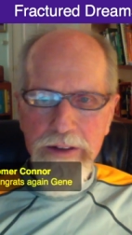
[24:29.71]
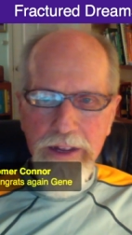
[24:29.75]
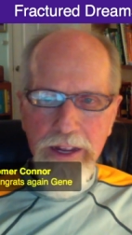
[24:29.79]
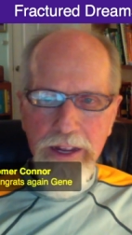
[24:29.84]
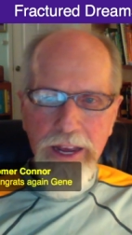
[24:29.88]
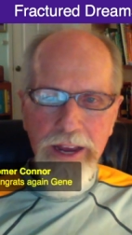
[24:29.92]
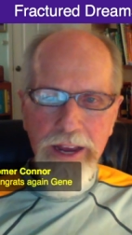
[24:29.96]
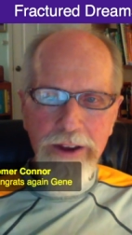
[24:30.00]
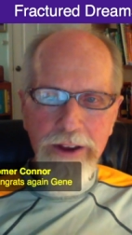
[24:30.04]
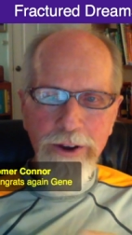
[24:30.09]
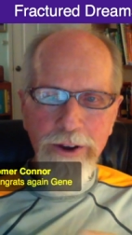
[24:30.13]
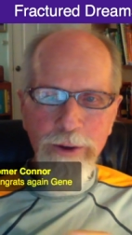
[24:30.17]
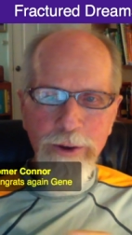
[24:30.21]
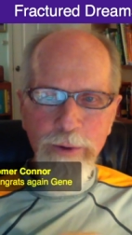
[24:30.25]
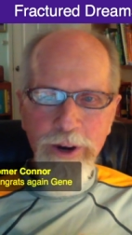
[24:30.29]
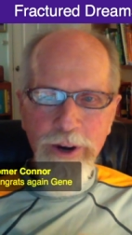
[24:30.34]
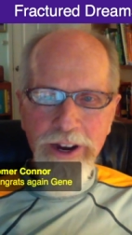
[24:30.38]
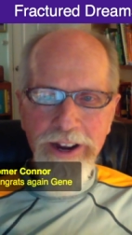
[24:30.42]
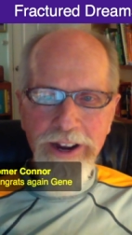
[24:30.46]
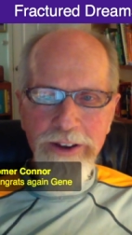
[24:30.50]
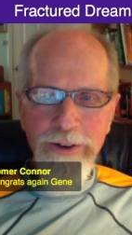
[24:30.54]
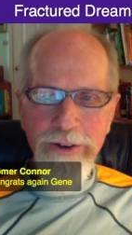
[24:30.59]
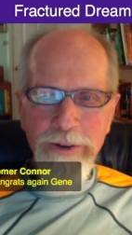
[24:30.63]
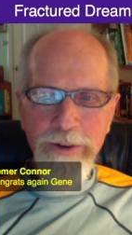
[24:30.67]
Hey Gomer,
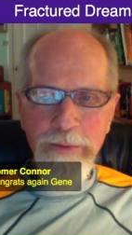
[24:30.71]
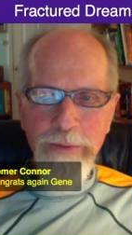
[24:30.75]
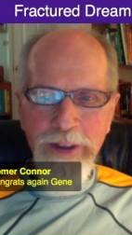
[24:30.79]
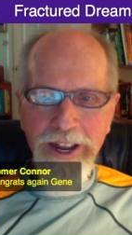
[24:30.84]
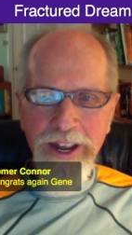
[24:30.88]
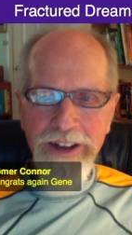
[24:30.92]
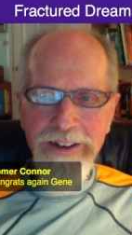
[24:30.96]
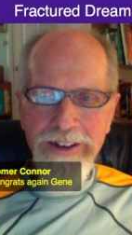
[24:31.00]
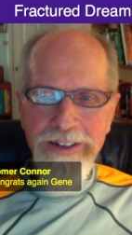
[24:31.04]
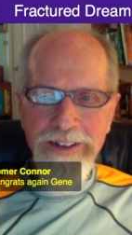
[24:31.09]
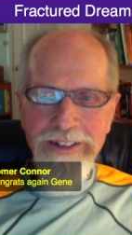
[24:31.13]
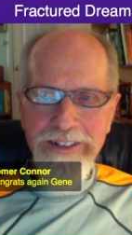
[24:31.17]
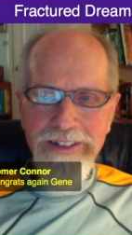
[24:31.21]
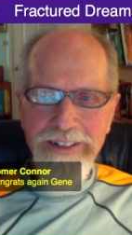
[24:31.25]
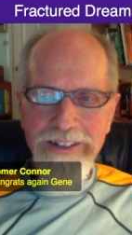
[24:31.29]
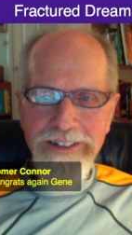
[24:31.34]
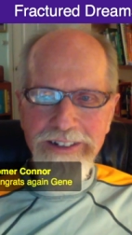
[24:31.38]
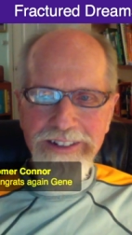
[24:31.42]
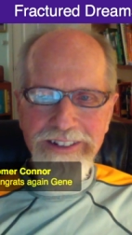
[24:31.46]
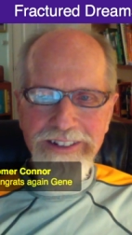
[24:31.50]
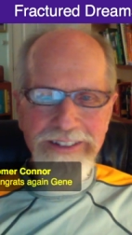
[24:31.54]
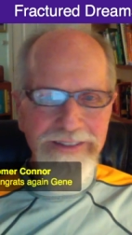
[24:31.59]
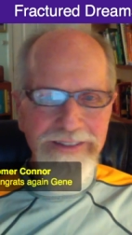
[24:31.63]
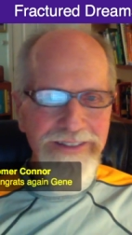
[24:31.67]
how you doing, man?
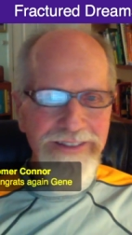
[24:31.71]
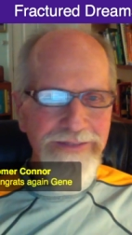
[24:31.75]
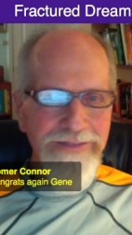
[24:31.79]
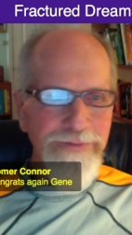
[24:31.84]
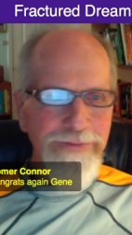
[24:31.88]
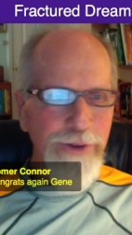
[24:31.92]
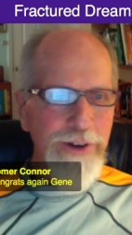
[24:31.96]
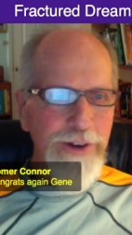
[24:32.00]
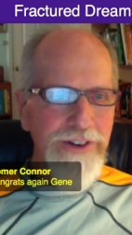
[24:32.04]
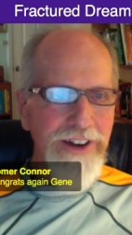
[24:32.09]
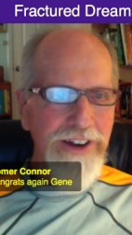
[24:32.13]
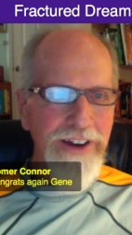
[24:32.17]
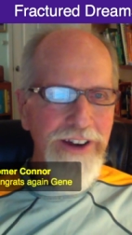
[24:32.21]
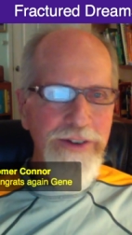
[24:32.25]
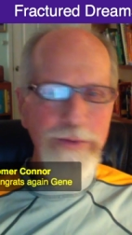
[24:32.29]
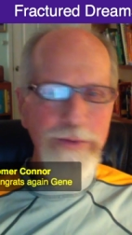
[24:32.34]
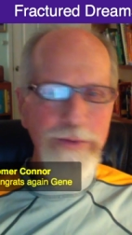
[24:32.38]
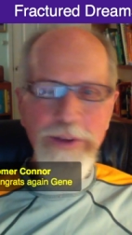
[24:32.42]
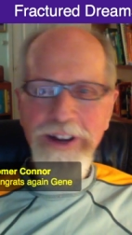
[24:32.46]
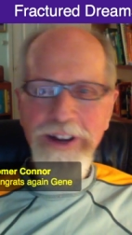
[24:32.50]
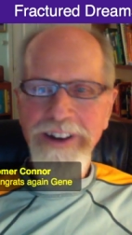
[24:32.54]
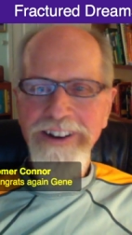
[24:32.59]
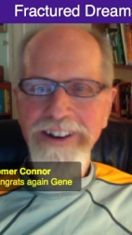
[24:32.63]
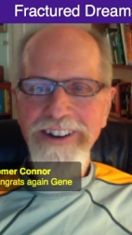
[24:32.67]
Appreciate you
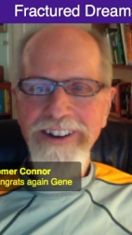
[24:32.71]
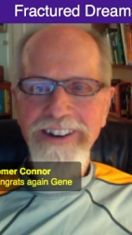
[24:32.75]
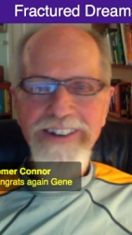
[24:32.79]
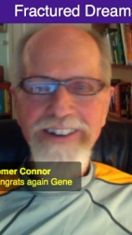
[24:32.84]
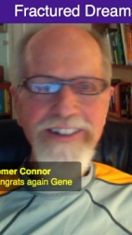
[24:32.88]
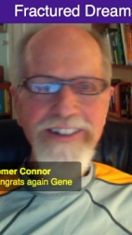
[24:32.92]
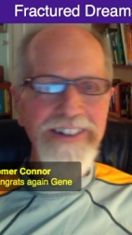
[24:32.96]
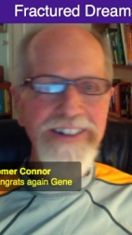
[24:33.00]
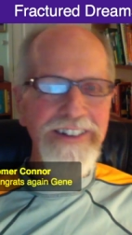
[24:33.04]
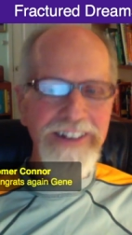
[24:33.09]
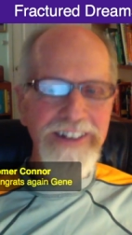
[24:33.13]
being here.